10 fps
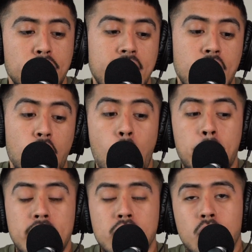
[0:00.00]
the gate
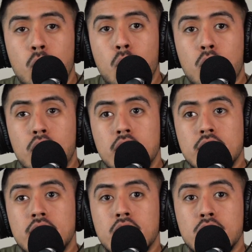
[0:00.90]
open, or
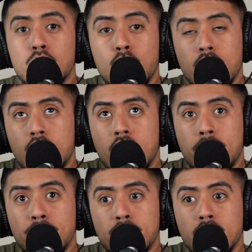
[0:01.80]
do
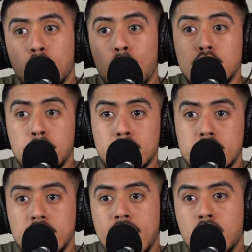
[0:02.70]
you once you punch
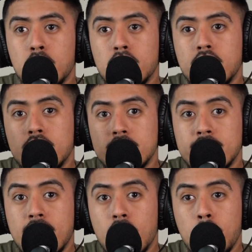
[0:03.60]
the gate code, does the
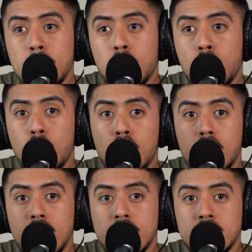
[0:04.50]
gate open, or
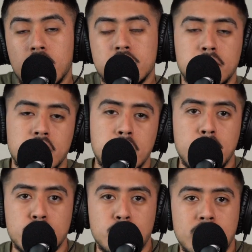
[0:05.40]
is the customer going to
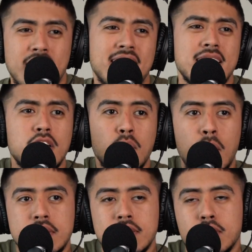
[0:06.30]
buzz you in? Again, these aren't
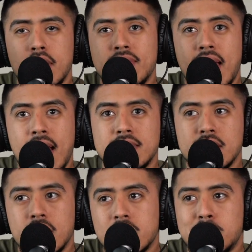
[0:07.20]
questions that you have to ask
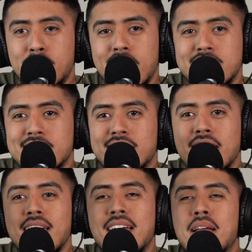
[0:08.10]
the customer. It's just
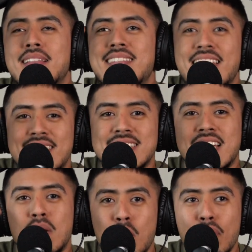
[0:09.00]
let these
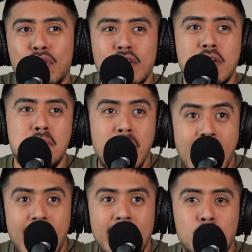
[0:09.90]
kind of run through your
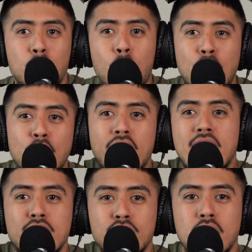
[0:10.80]
mind when you're
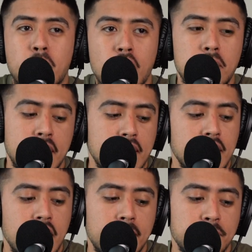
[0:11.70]
getting to the apartment.
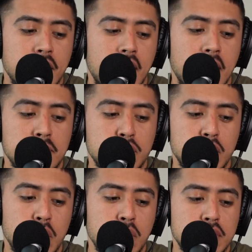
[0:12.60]
So
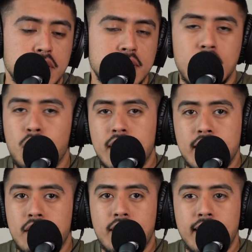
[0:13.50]
you're just not going
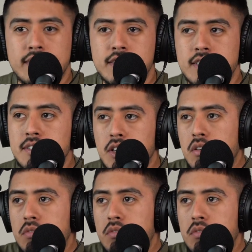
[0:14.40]
in there like just